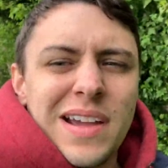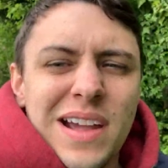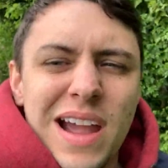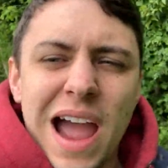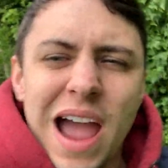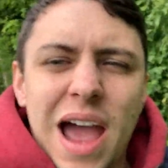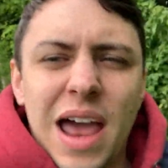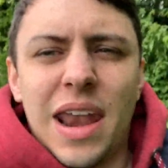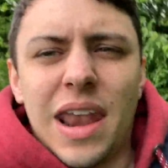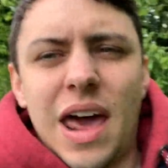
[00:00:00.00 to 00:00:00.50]

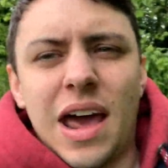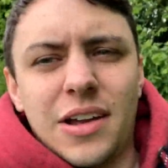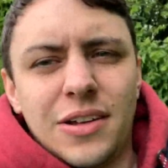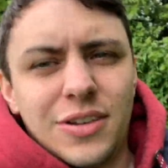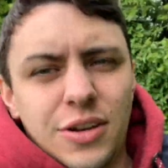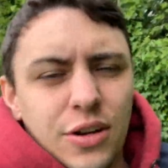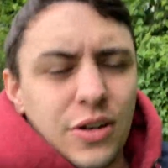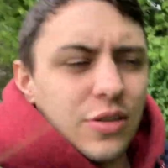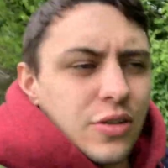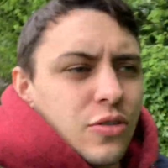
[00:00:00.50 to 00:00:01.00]
And I
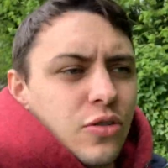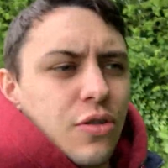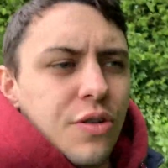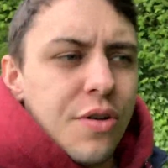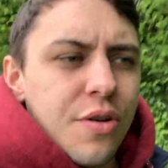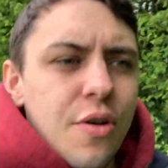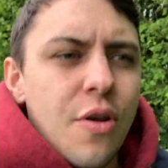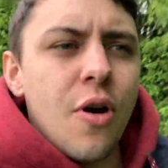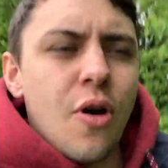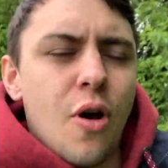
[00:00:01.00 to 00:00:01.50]

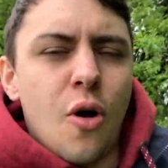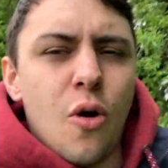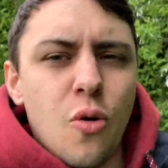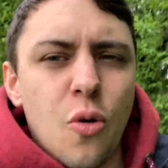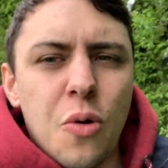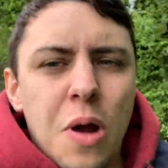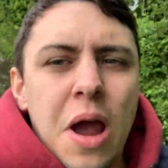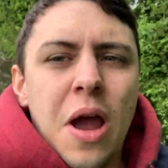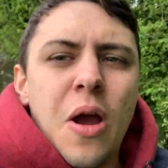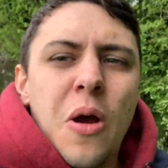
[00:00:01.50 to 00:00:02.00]
didn't know
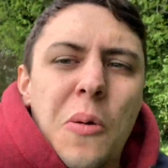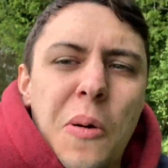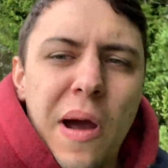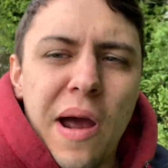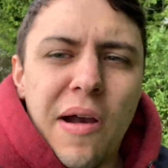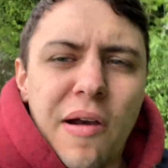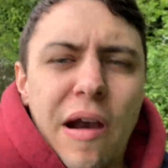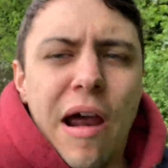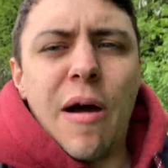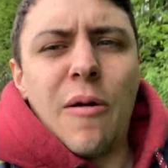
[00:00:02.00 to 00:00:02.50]

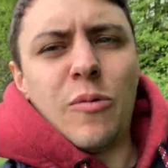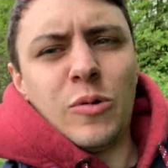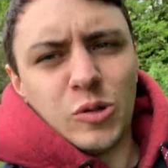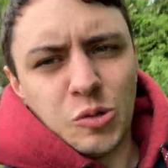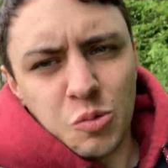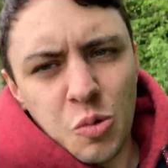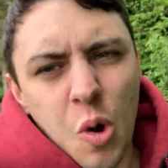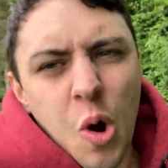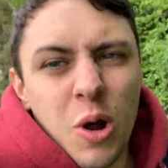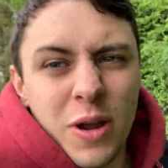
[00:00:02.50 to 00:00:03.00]
where I was
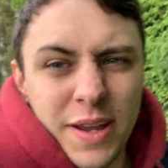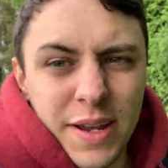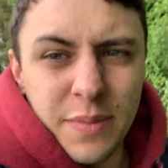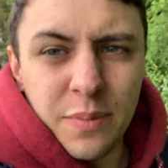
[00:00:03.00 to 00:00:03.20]
walking